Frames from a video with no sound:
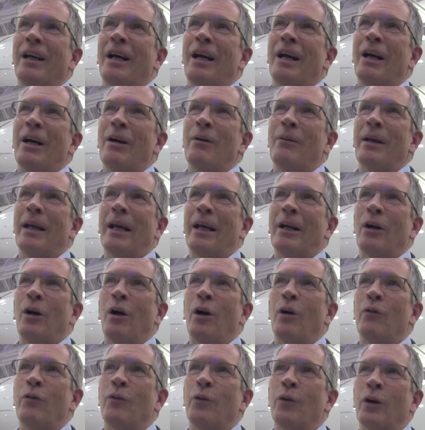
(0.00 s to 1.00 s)
uh, we had
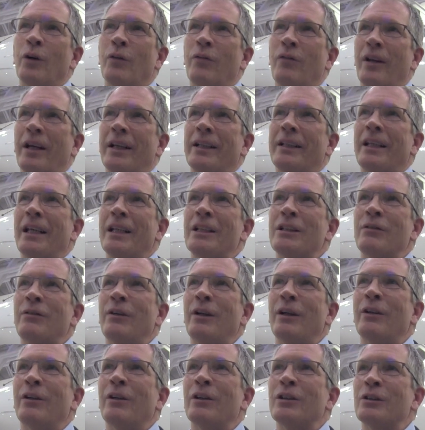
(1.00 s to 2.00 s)
all four flight test
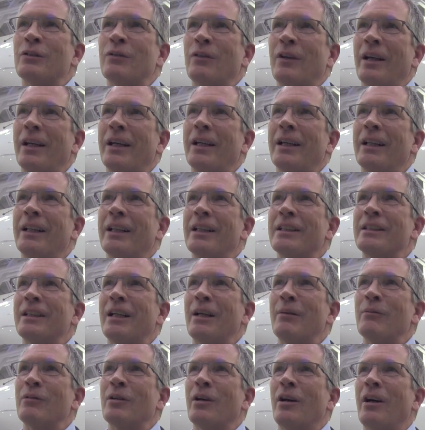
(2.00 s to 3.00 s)
vehicles flying at the
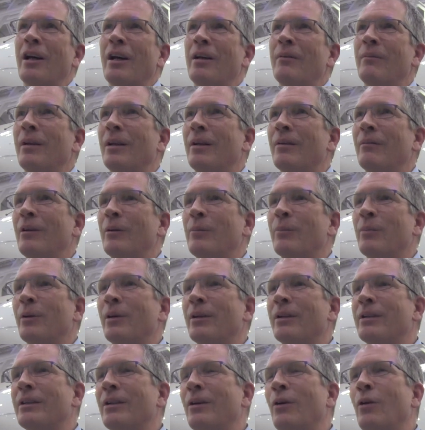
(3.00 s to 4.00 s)
same time, and we
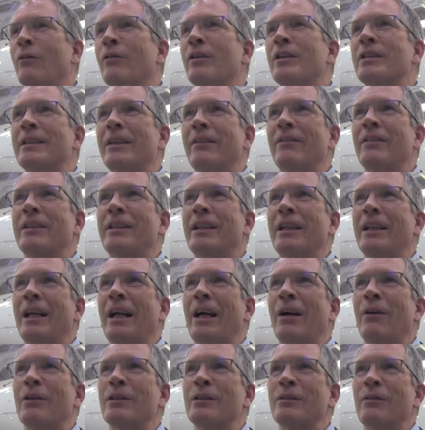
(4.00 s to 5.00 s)
put uh, over
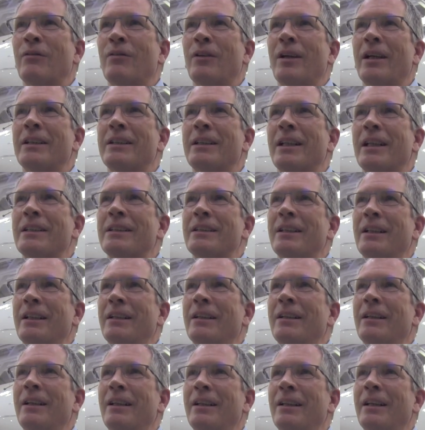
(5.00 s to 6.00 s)
17 hours of flight testing
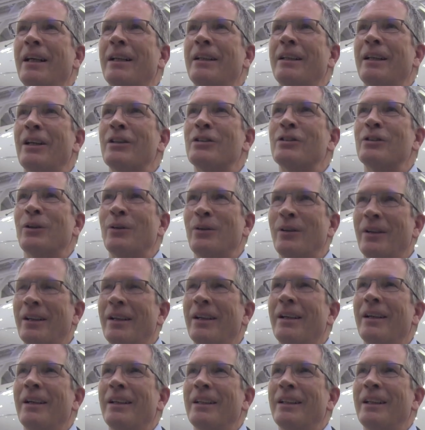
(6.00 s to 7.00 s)
in, in, that day. So,
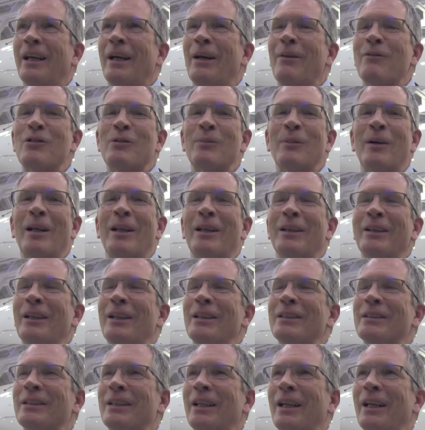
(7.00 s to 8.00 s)
yeah, I'm smiling
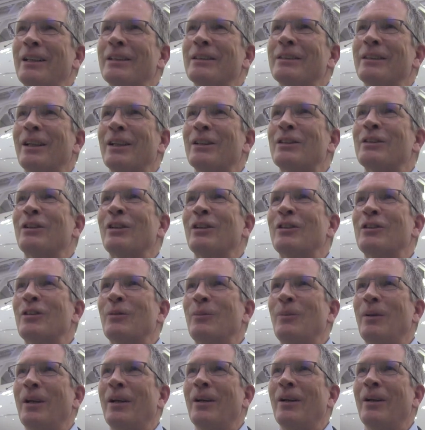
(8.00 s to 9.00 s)
these days, and it's good
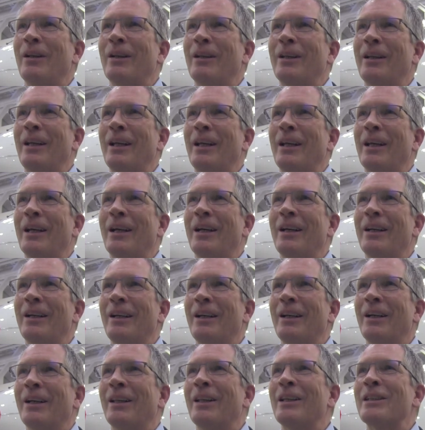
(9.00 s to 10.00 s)
to be on the
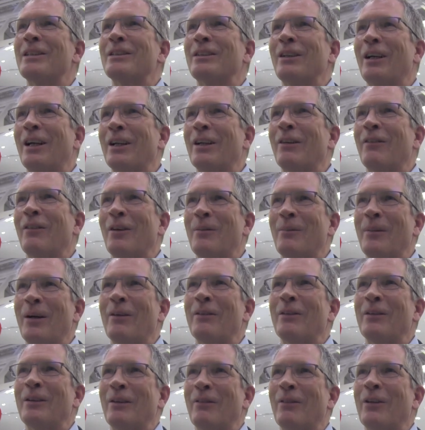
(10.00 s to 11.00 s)
uh, this side of the
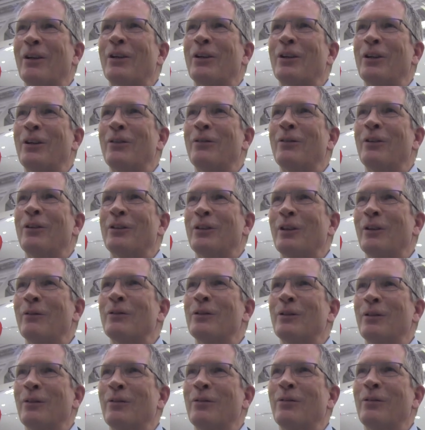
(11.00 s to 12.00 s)
mountain of the curve in
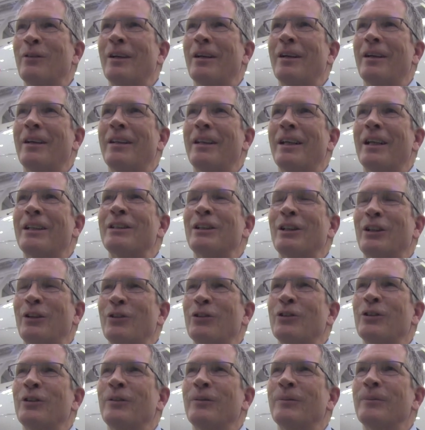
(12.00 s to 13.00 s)
terms of uh, the
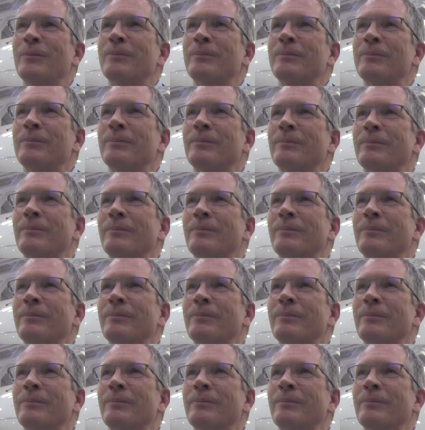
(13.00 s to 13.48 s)
execution.